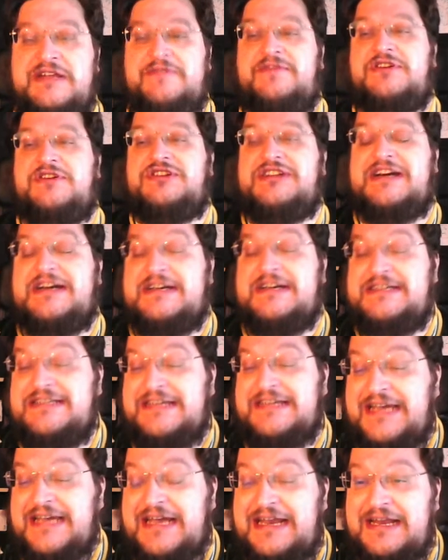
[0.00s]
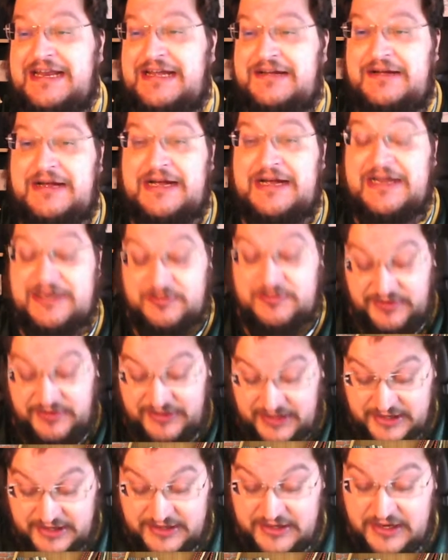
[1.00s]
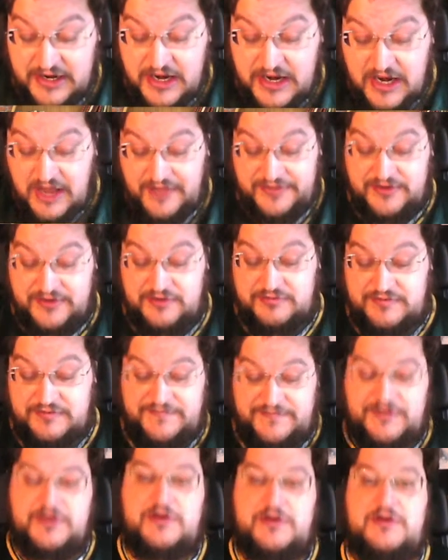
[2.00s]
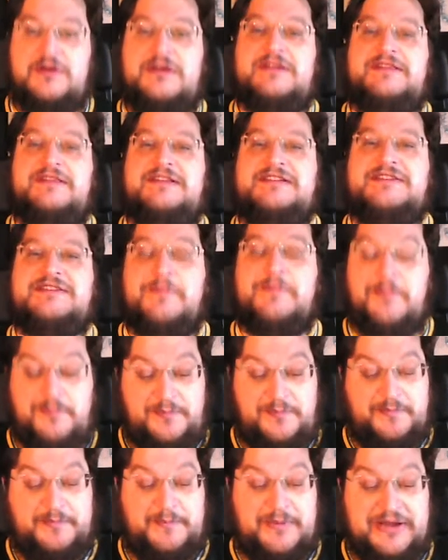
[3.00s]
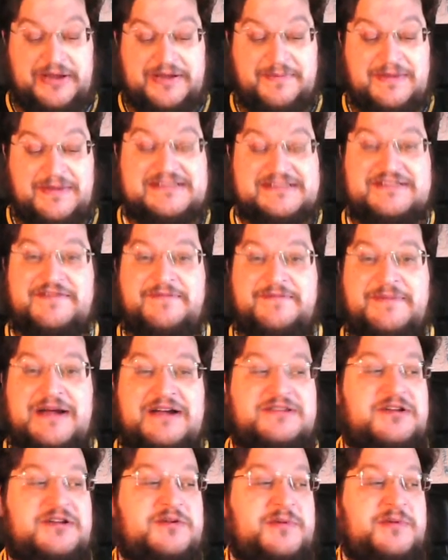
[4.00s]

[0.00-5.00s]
Charity again, and with another review in this big, massive backlog we've